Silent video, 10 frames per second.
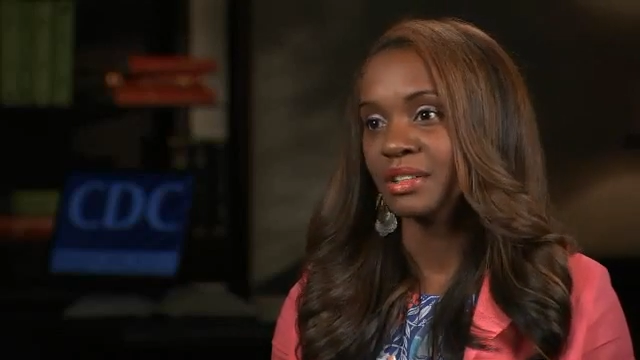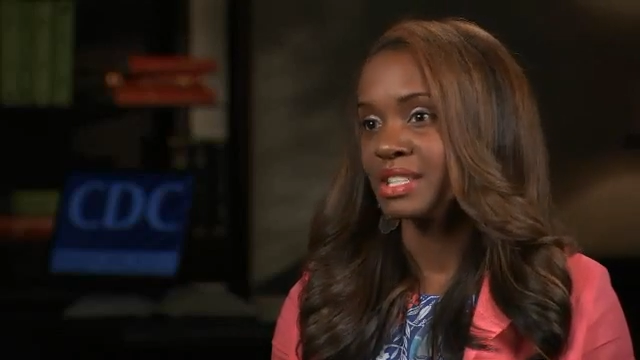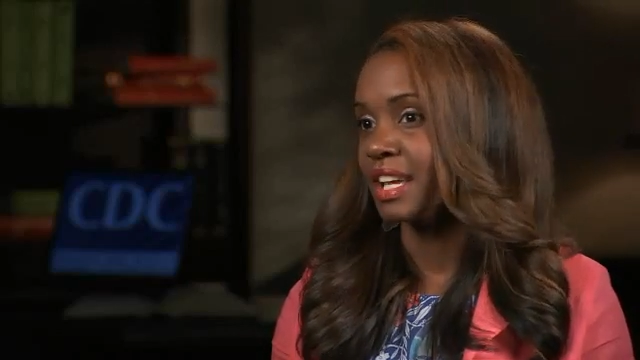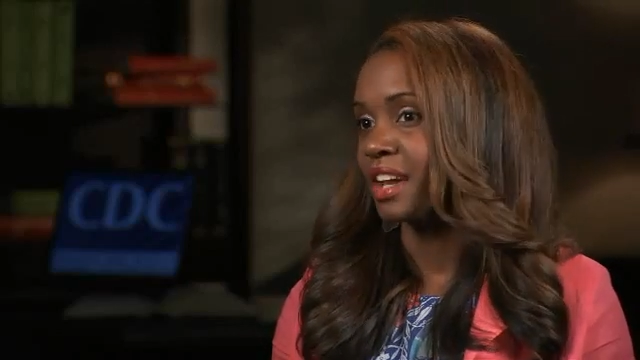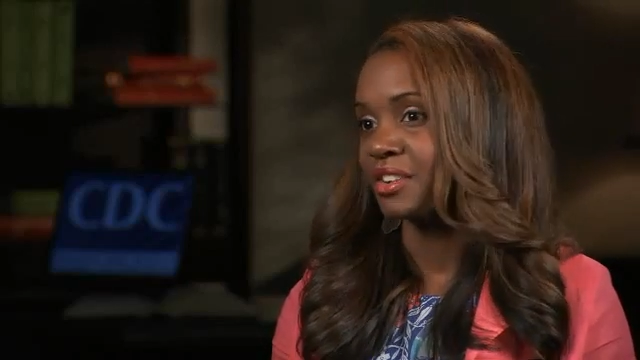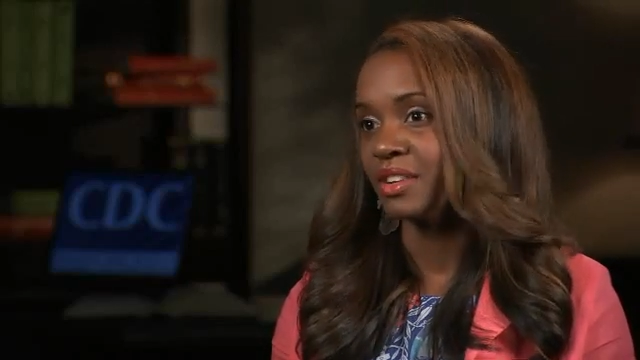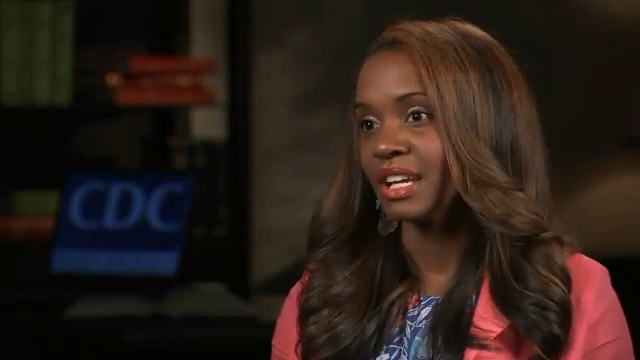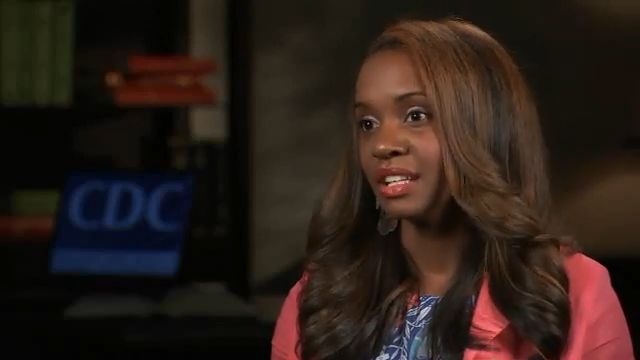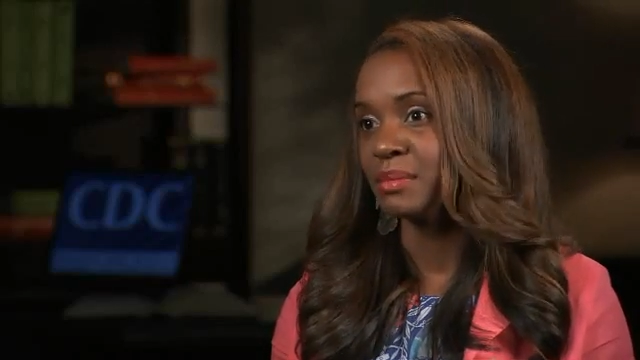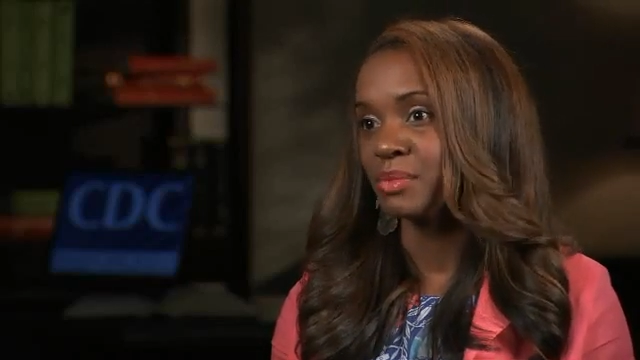to handle
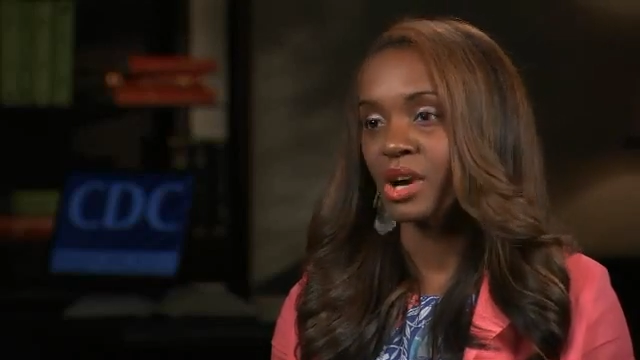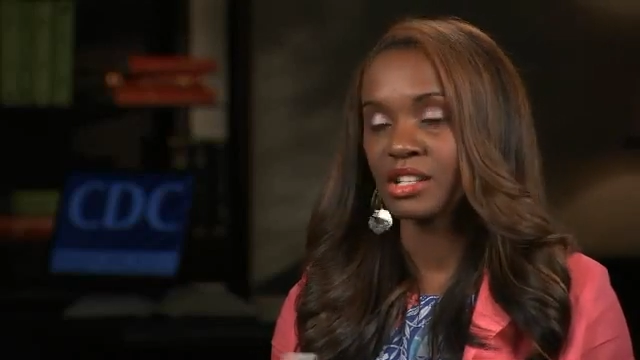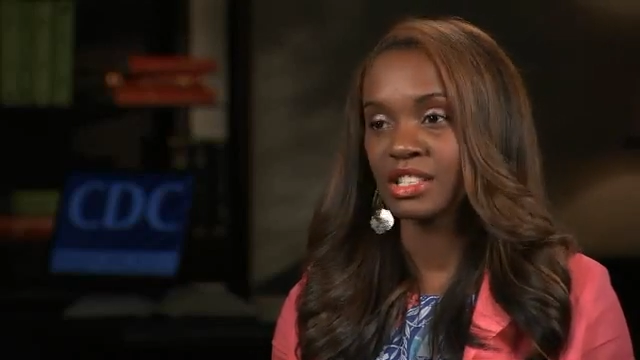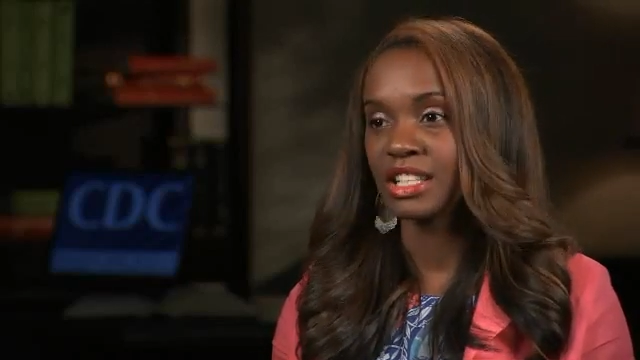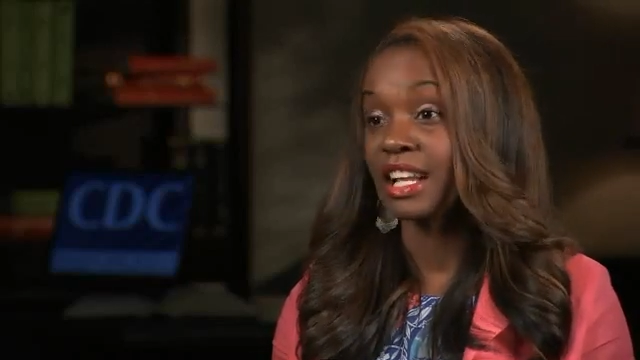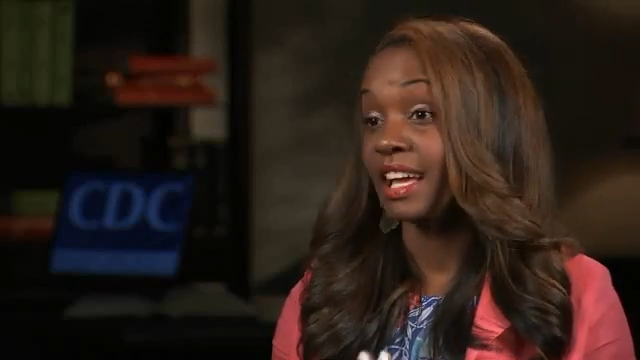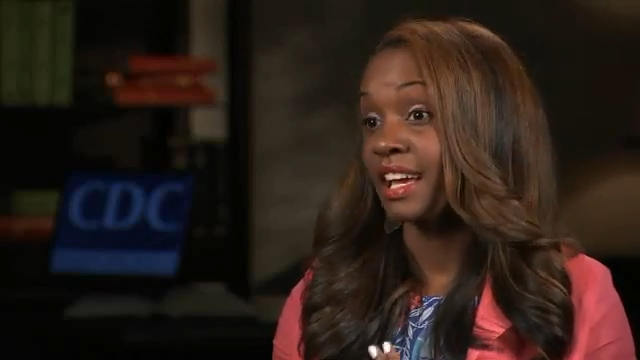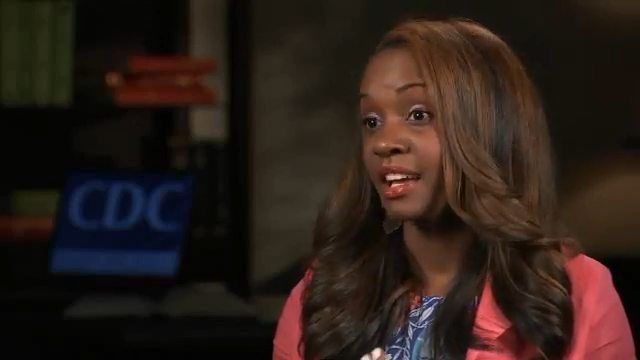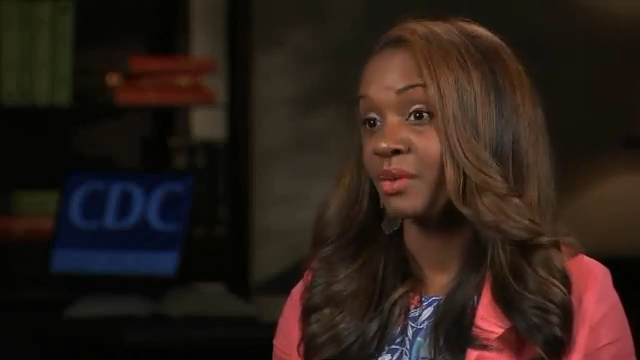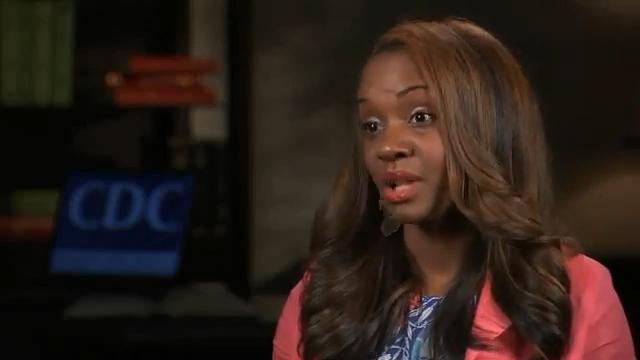any projects that I
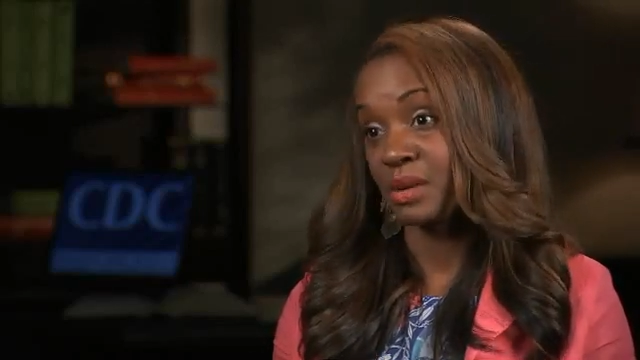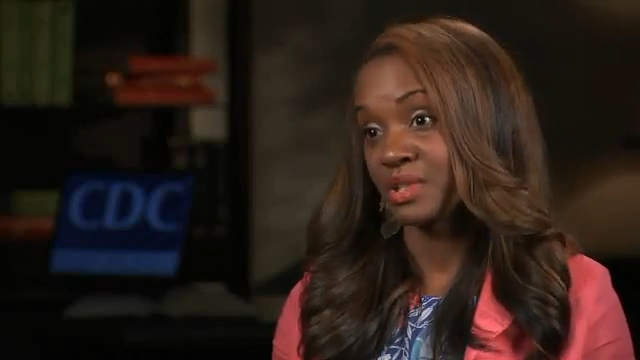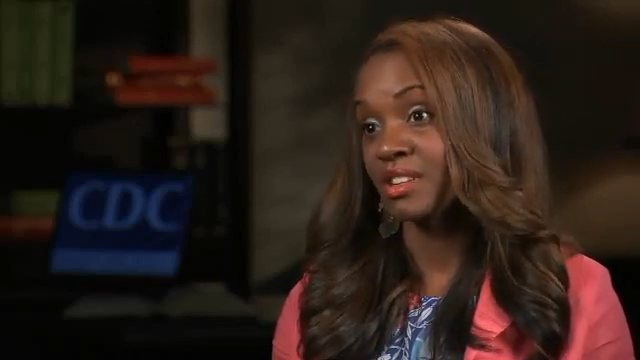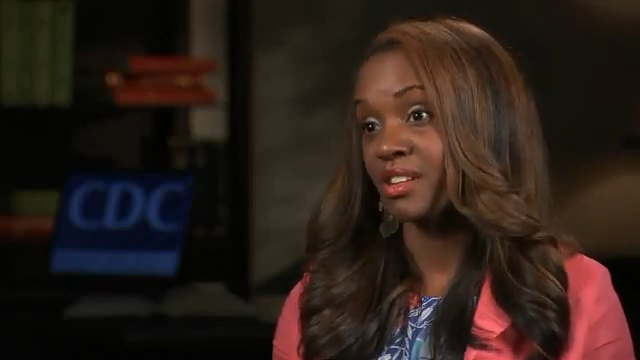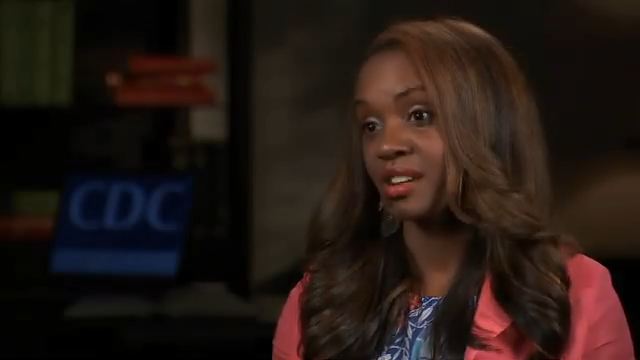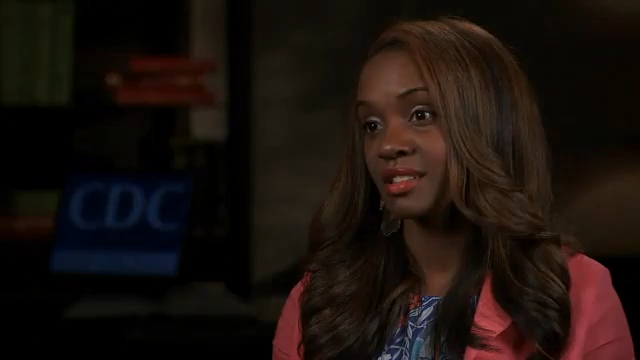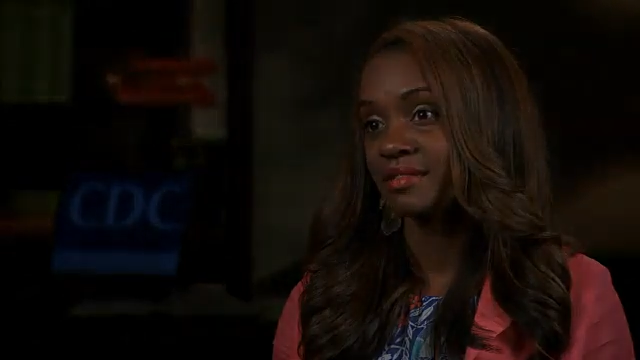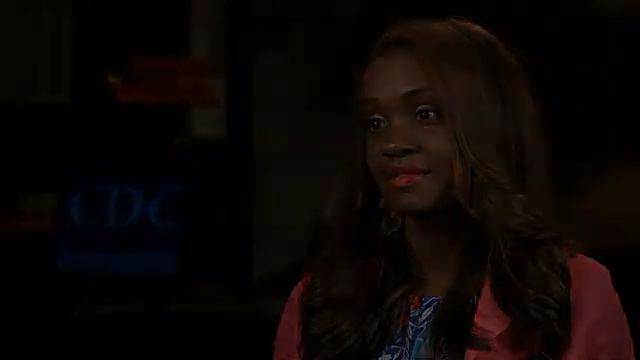had while I was gone.